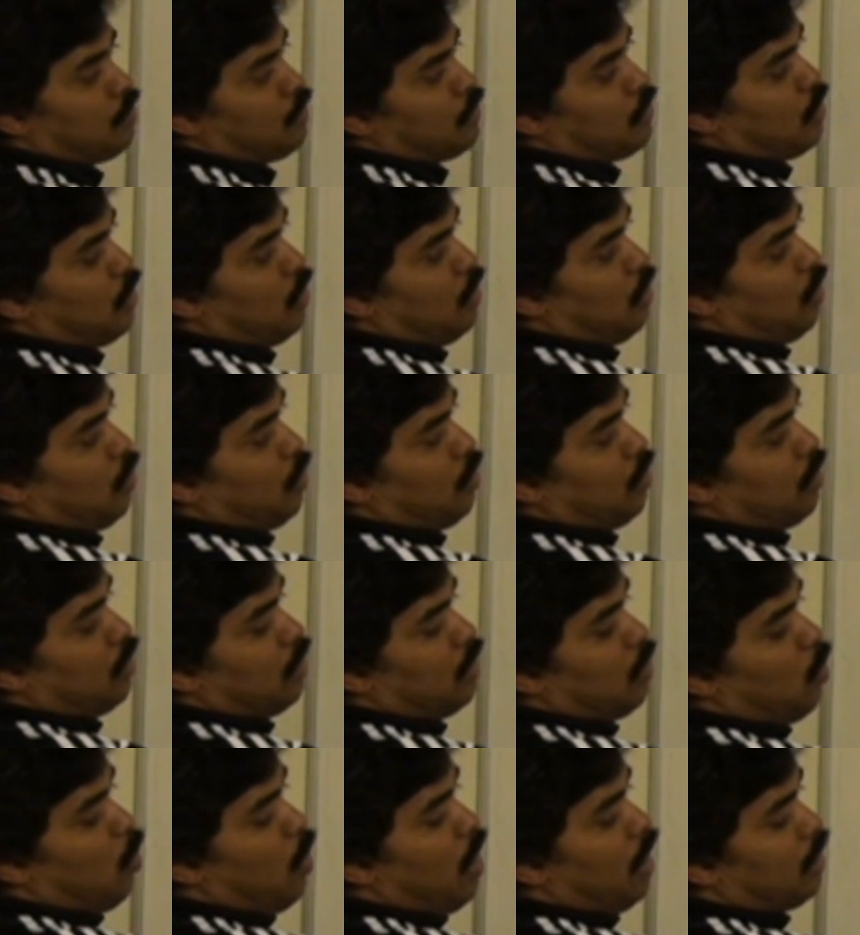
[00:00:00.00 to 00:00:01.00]
So
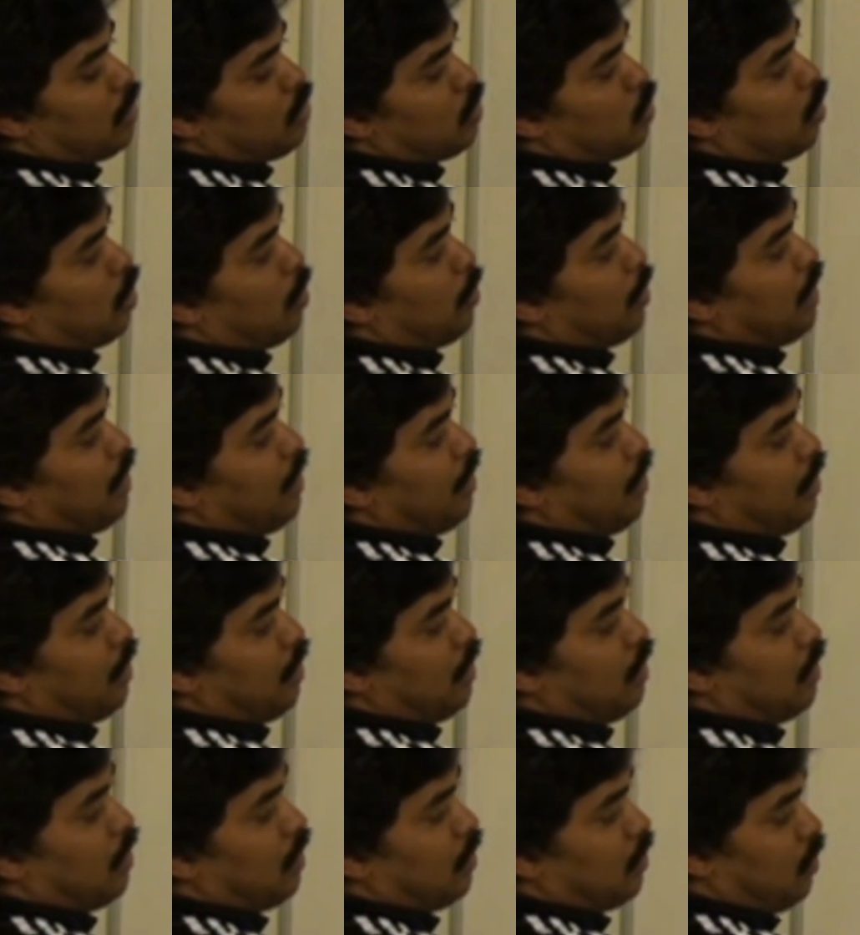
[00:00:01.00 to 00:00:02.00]
the 1 is going to be
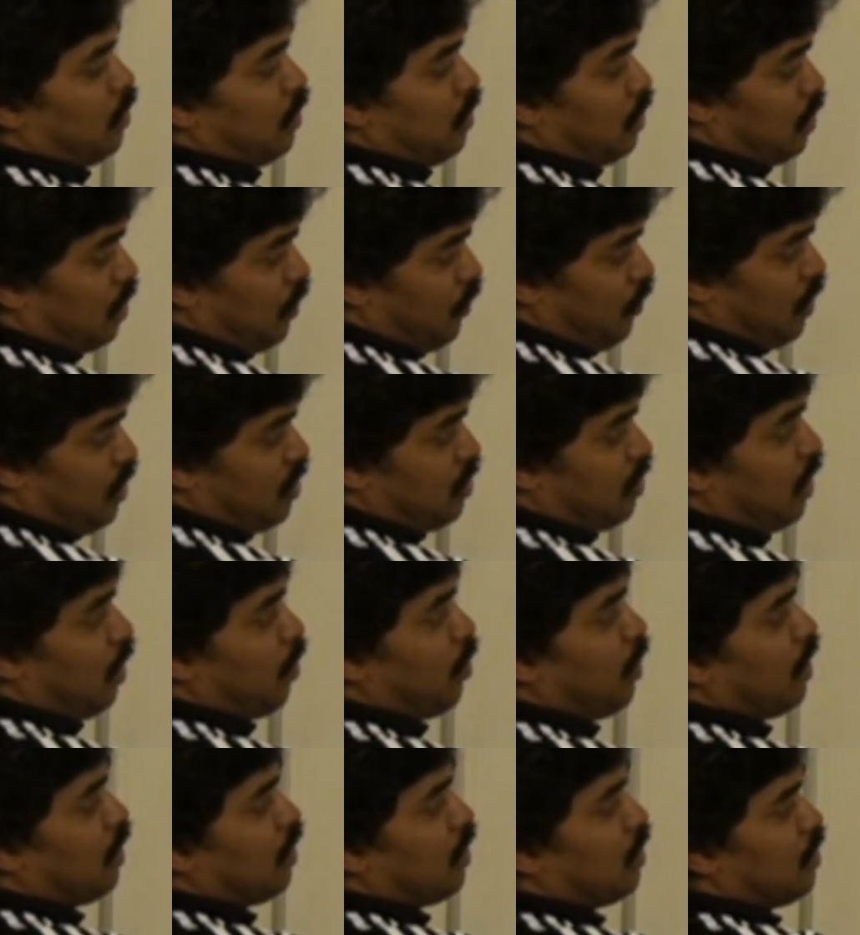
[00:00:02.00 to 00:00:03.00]
here. So this is the first
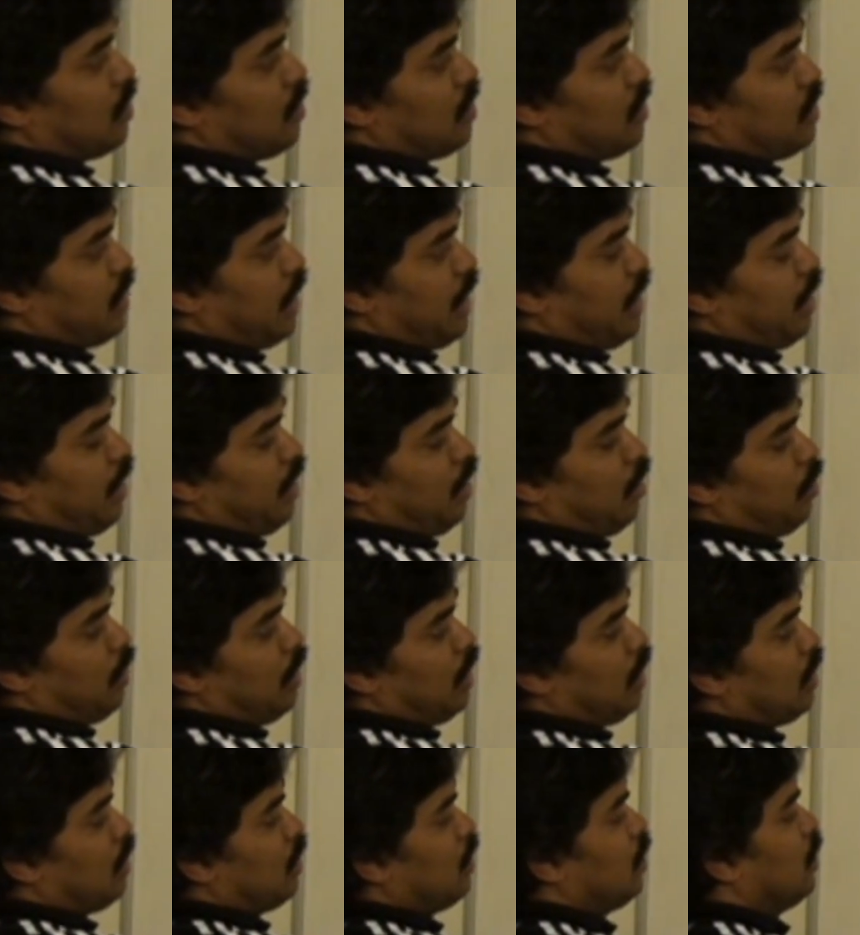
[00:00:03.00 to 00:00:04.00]
element, this is the second
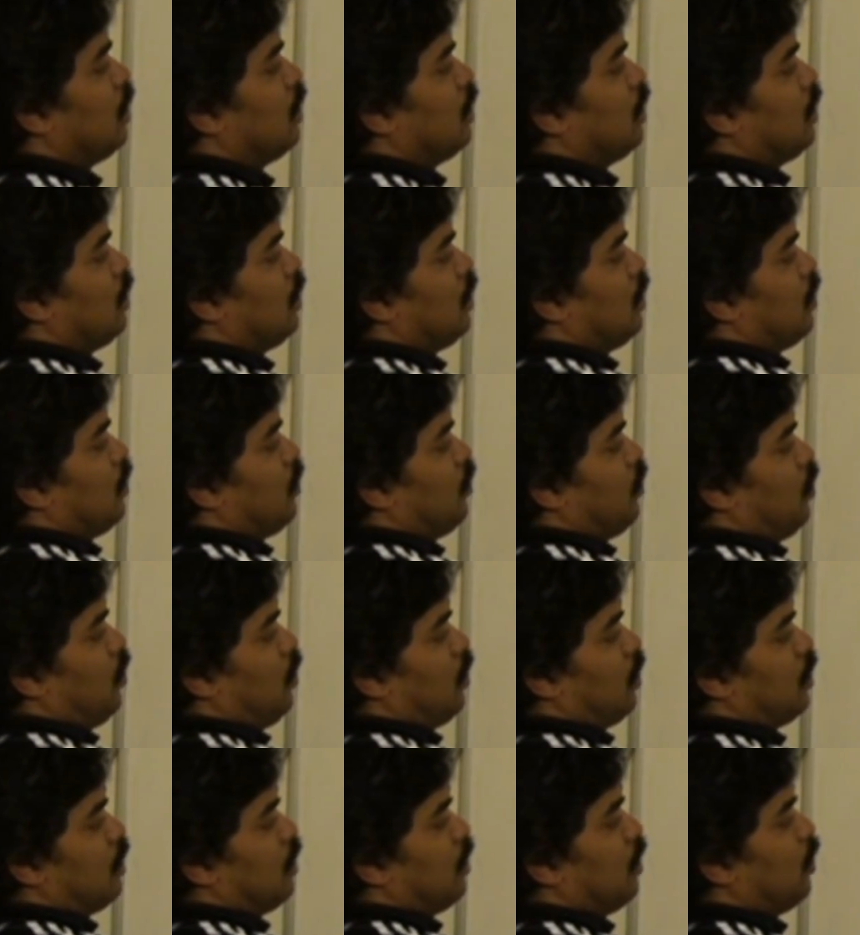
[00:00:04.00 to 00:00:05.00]
element
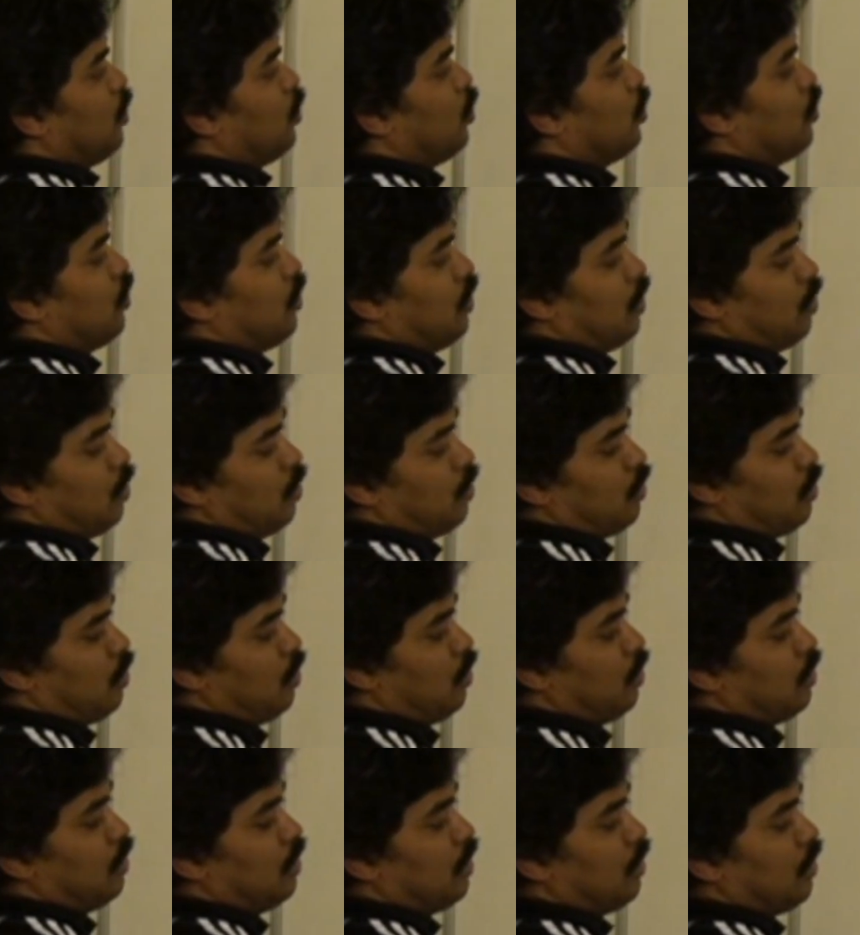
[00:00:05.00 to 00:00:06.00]
for the u0.
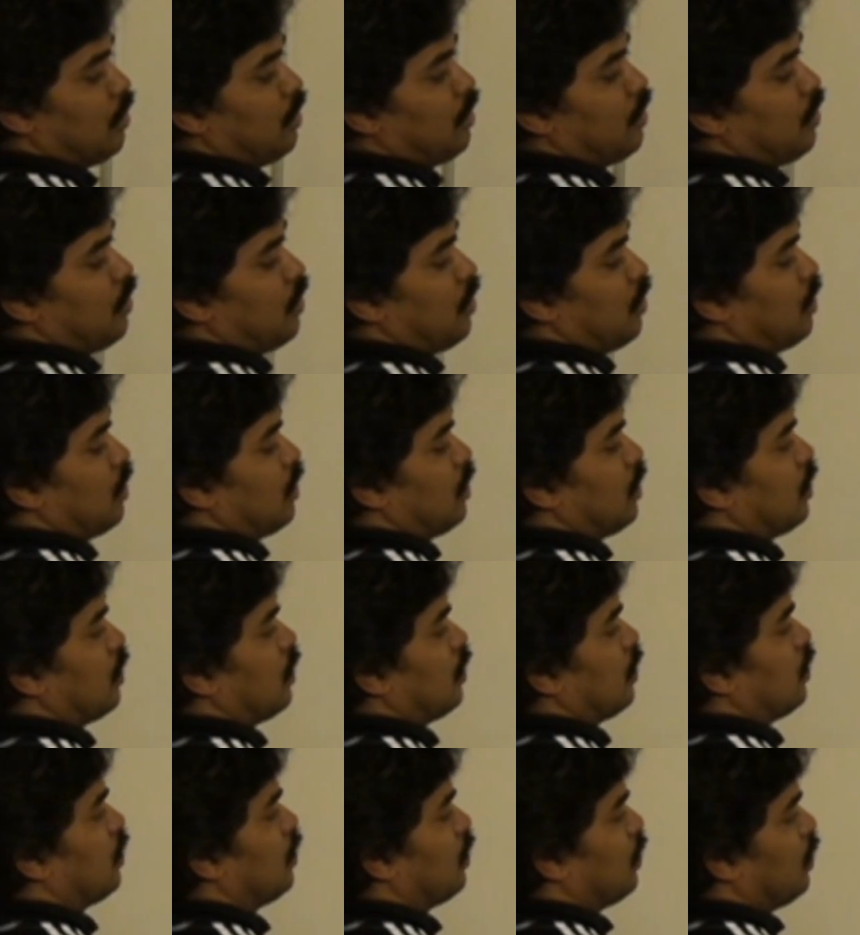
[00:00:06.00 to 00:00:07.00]
So this is
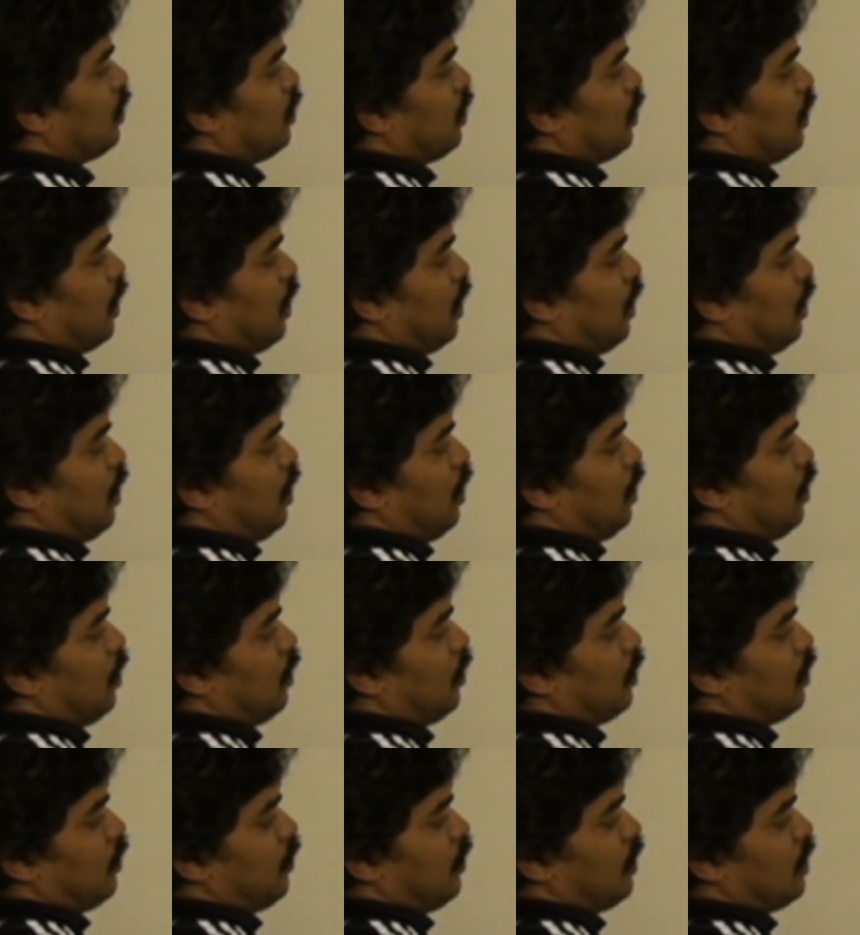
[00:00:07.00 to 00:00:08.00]

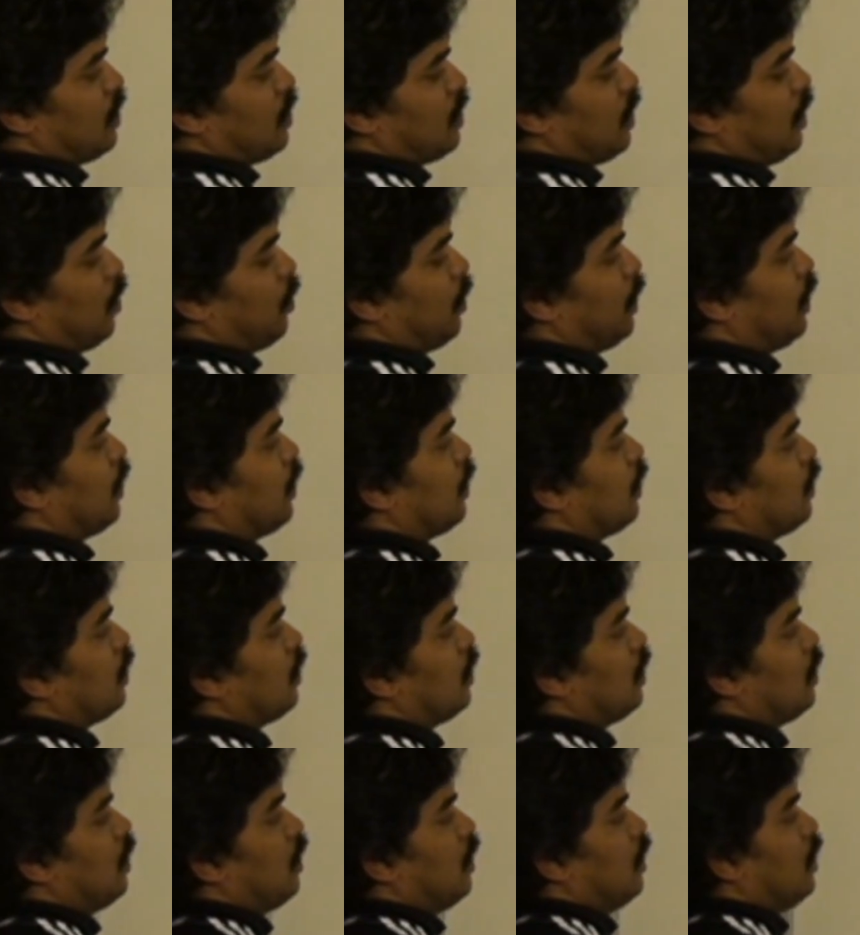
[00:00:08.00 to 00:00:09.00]
the first element.
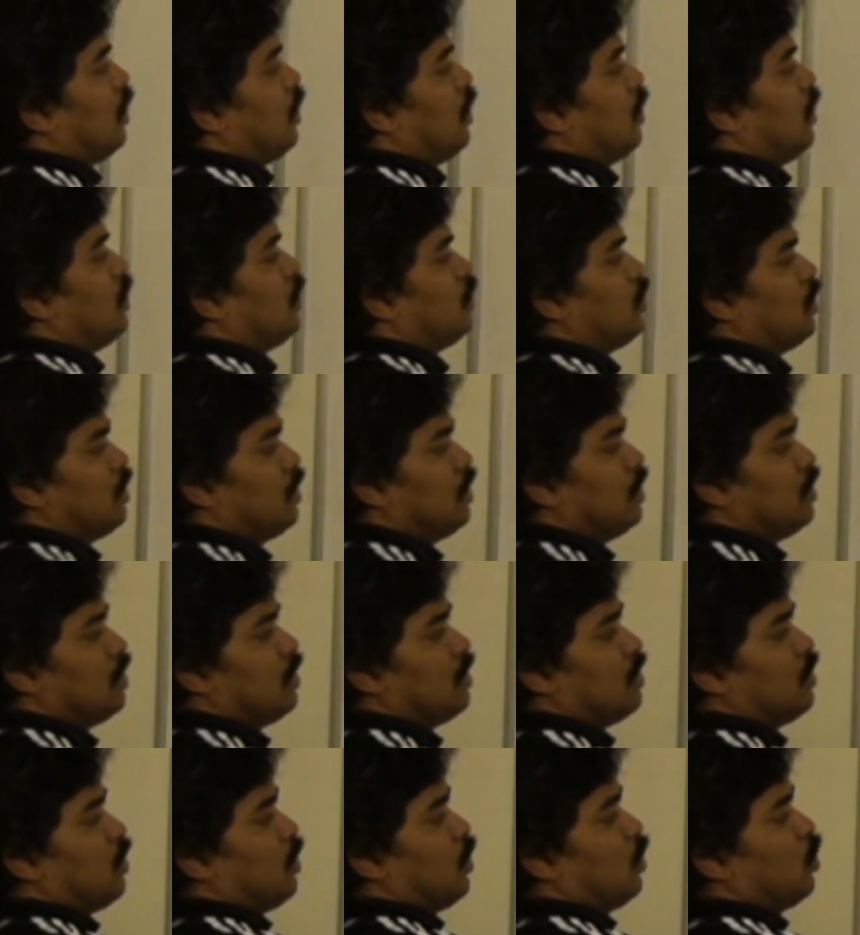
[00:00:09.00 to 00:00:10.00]
So this
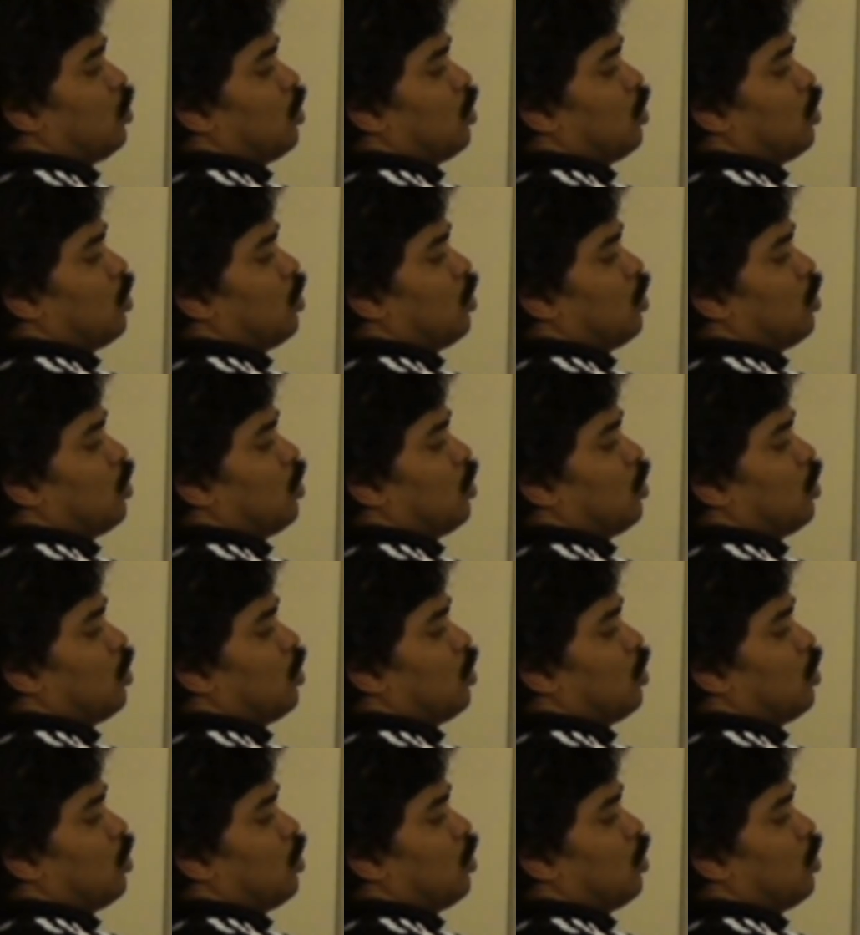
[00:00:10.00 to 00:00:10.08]
is